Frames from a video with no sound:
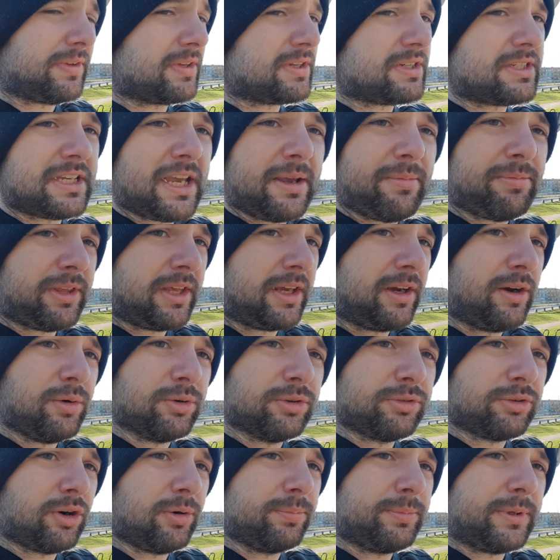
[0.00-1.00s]
The same thing
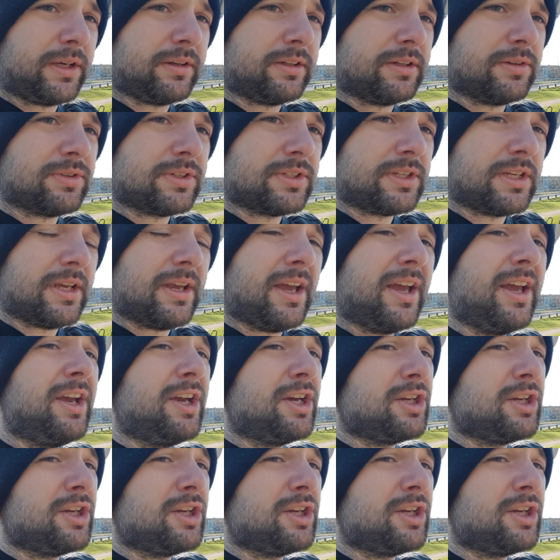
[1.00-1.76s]
goes for Objective-C.